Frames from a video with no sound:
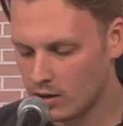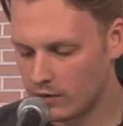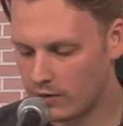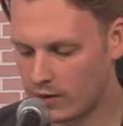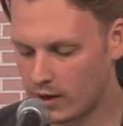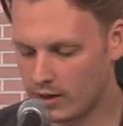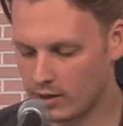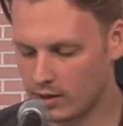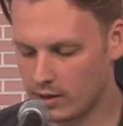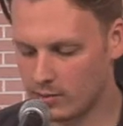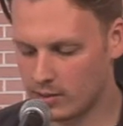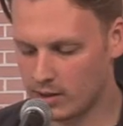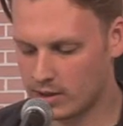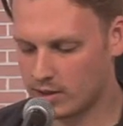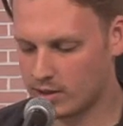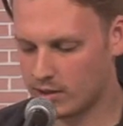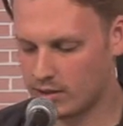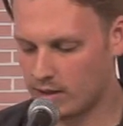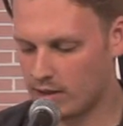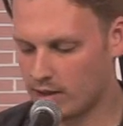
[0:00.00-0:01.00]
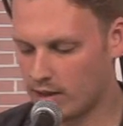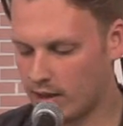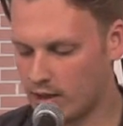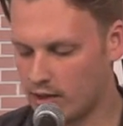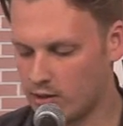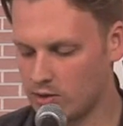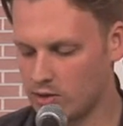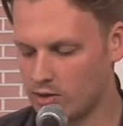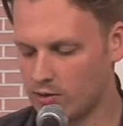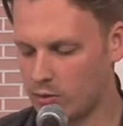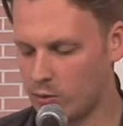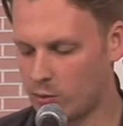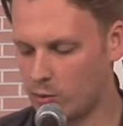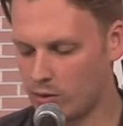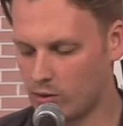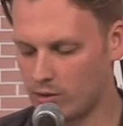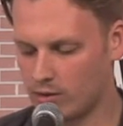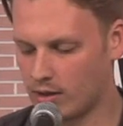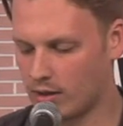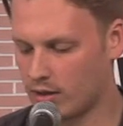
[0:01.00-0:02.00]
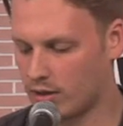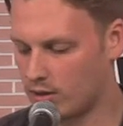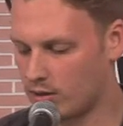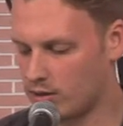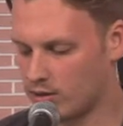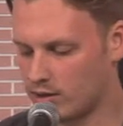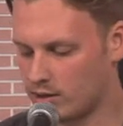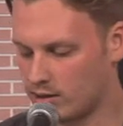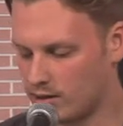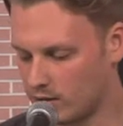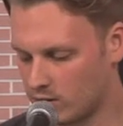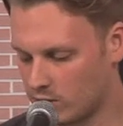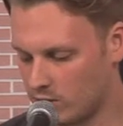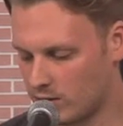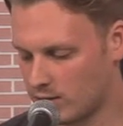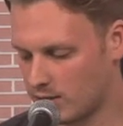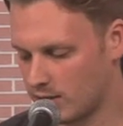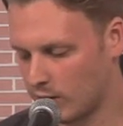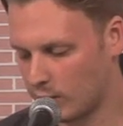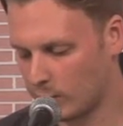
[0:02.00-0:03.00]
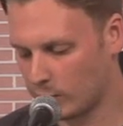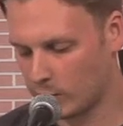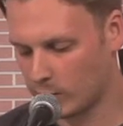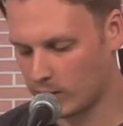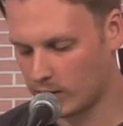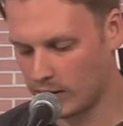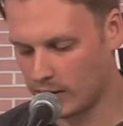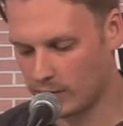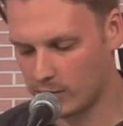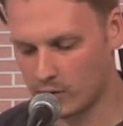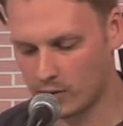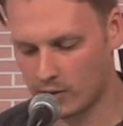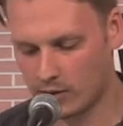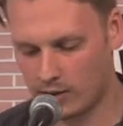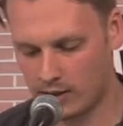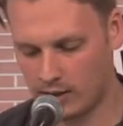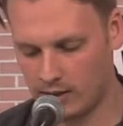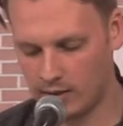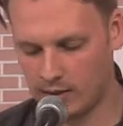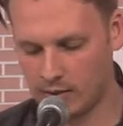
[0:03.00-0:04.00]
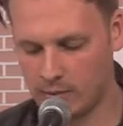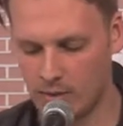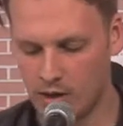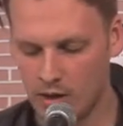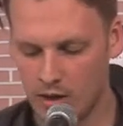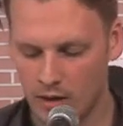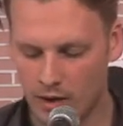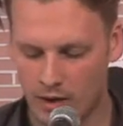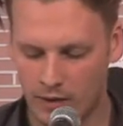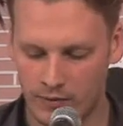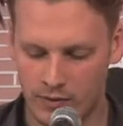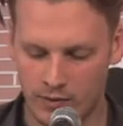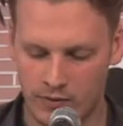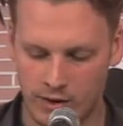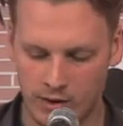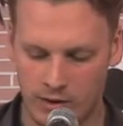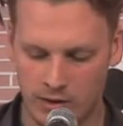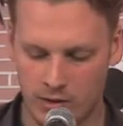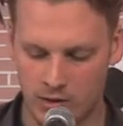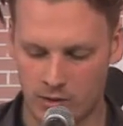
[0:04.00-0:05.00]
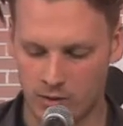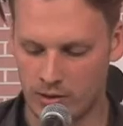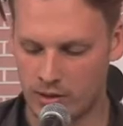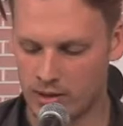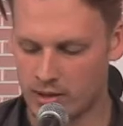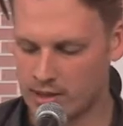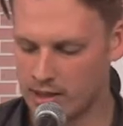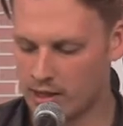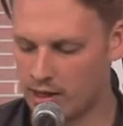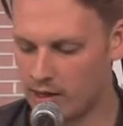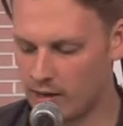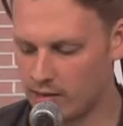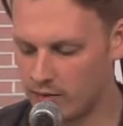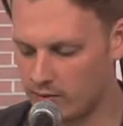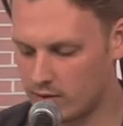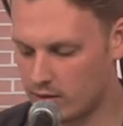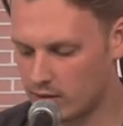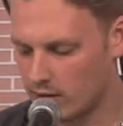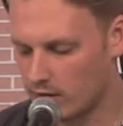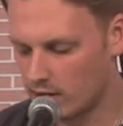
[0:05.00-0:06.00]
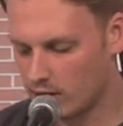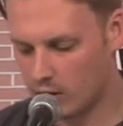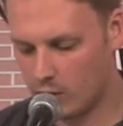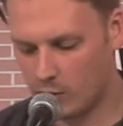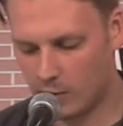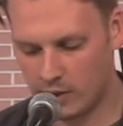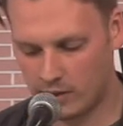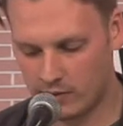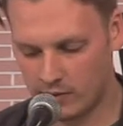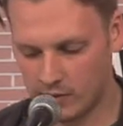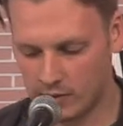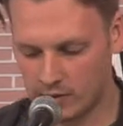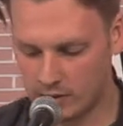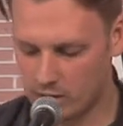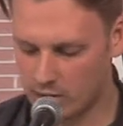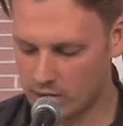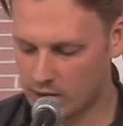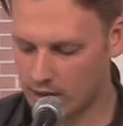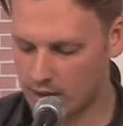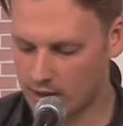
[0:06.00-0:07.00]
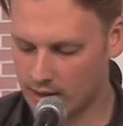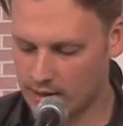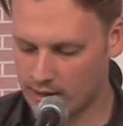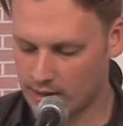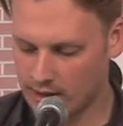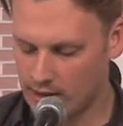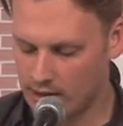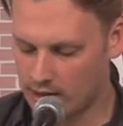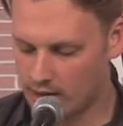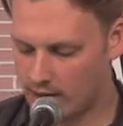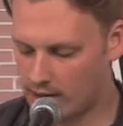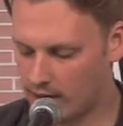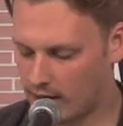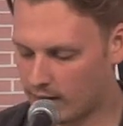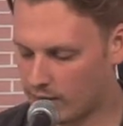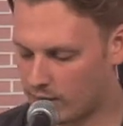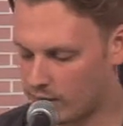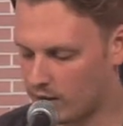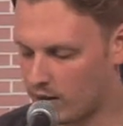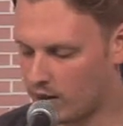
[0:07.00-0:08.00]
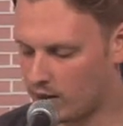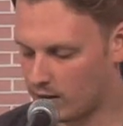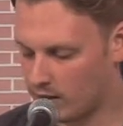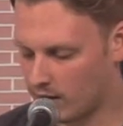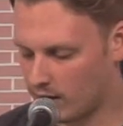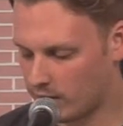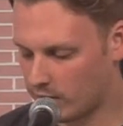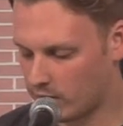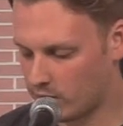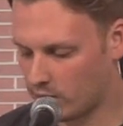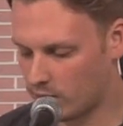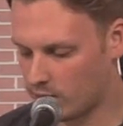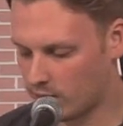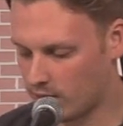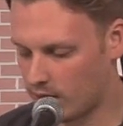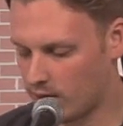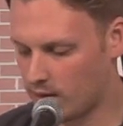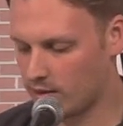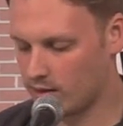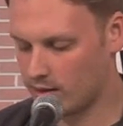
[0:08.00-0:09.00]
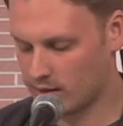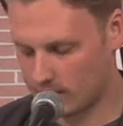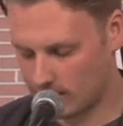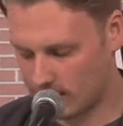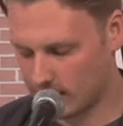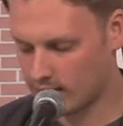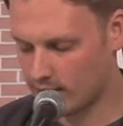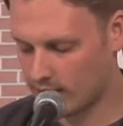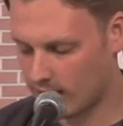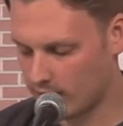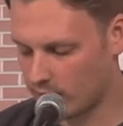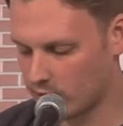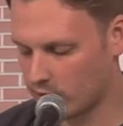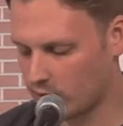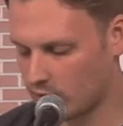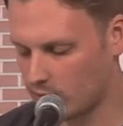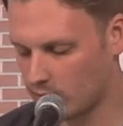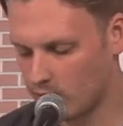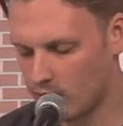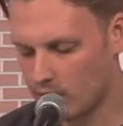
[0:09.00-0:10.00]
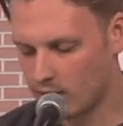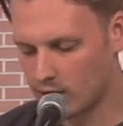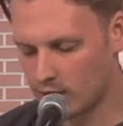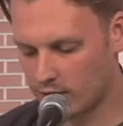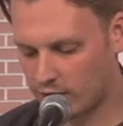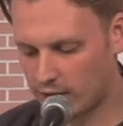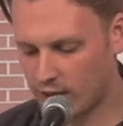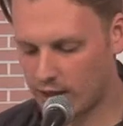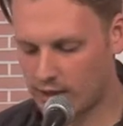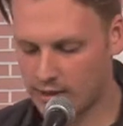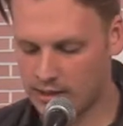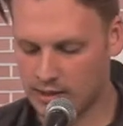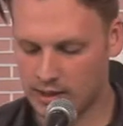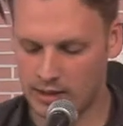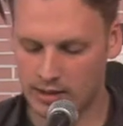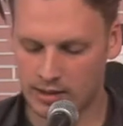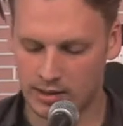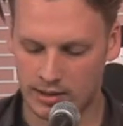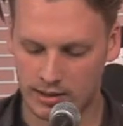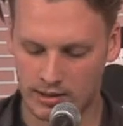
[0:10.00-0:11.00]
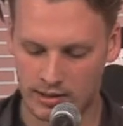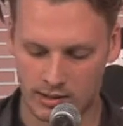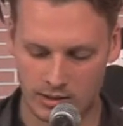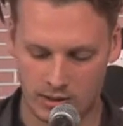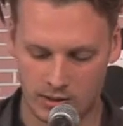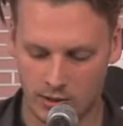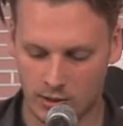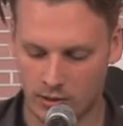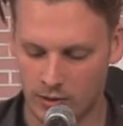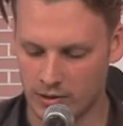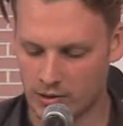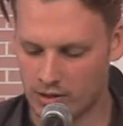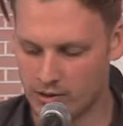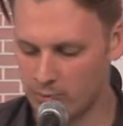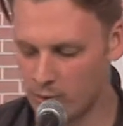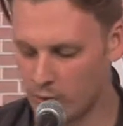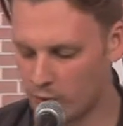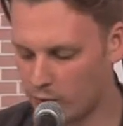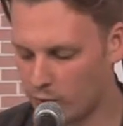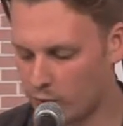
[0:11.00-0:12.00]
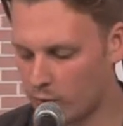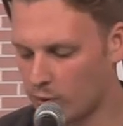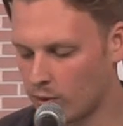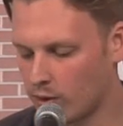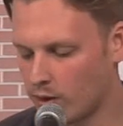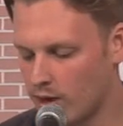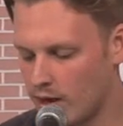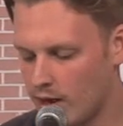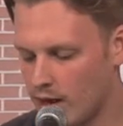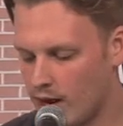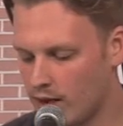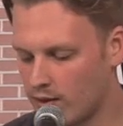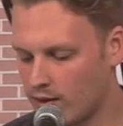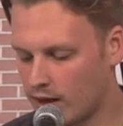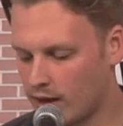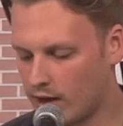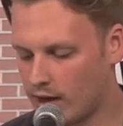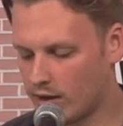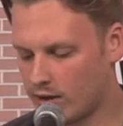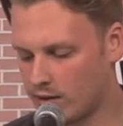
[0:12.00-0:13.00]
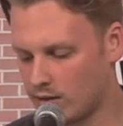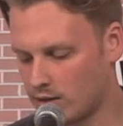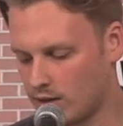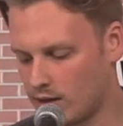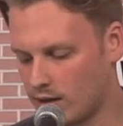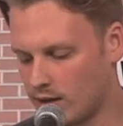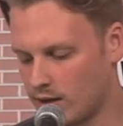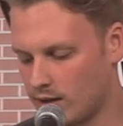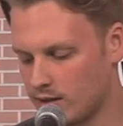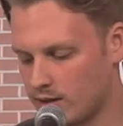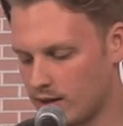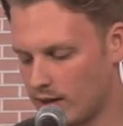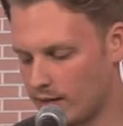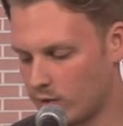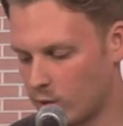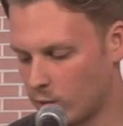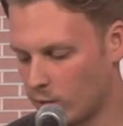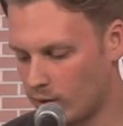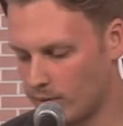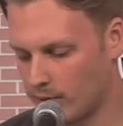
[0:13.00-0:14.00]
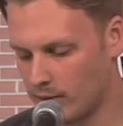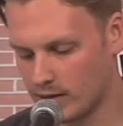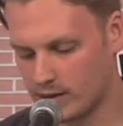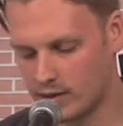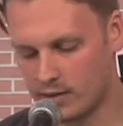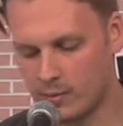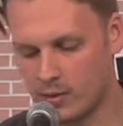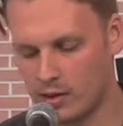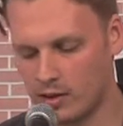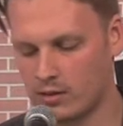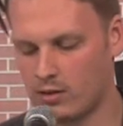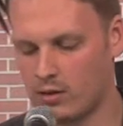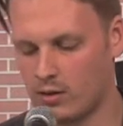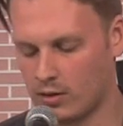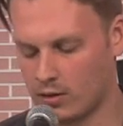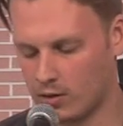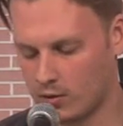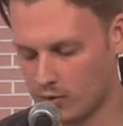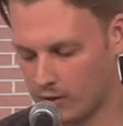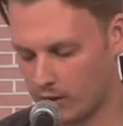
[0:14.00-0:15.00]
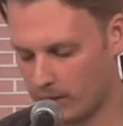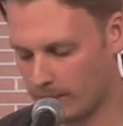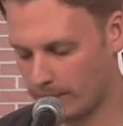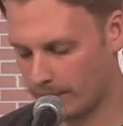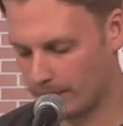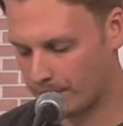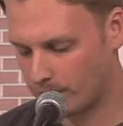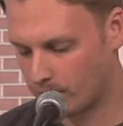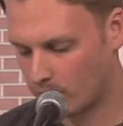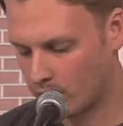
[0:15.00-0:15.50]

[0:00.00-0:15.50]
Finally risen to the occasion of a world not hers, and yet she self-proclaims her kingdom of the very newly saved. The quaint village lights, the cafe on Avenue 6th Avenue, the flight attendants circle the smooth floor, and the hiker sighs after what must have been a long trip.